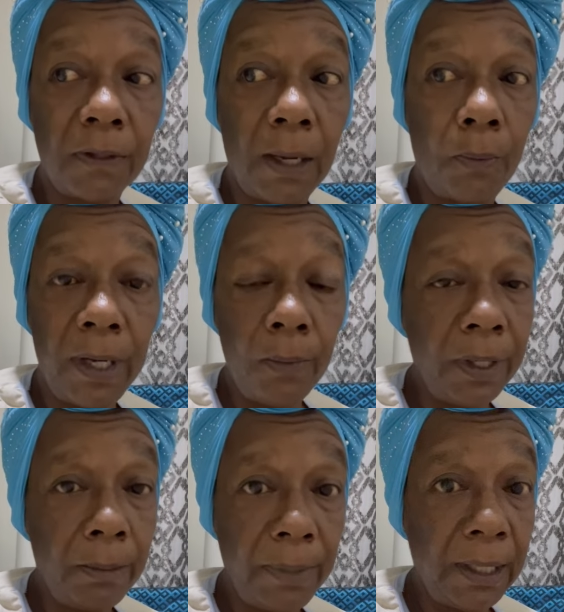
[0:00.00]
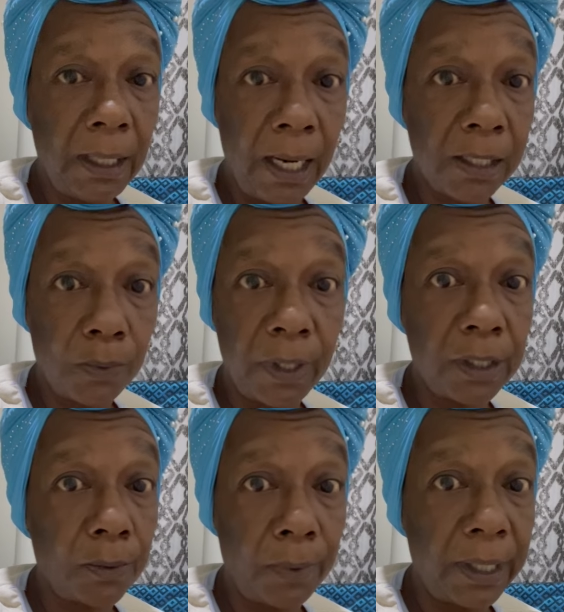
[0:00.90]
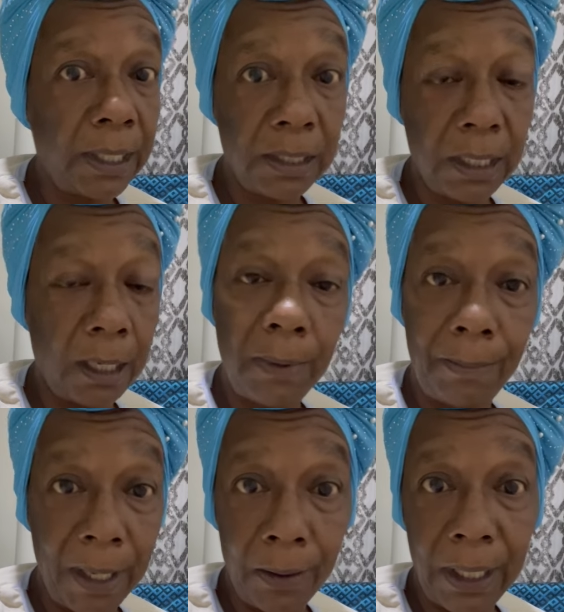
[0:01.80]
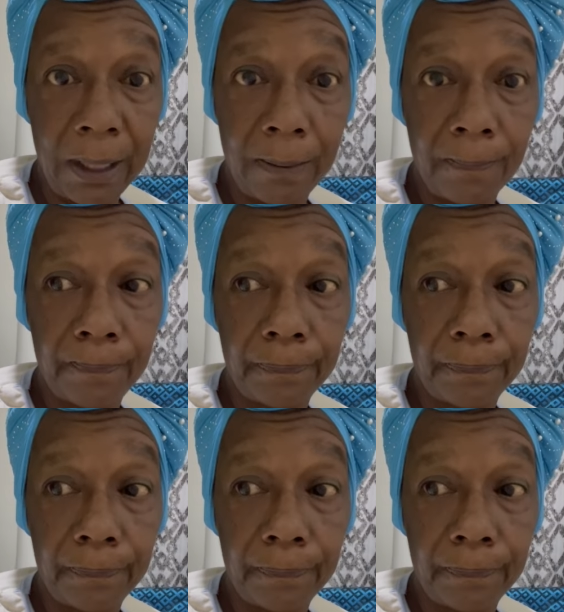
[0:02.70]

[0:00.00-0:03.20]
that we wouldn't be the next one to run into him and marry him.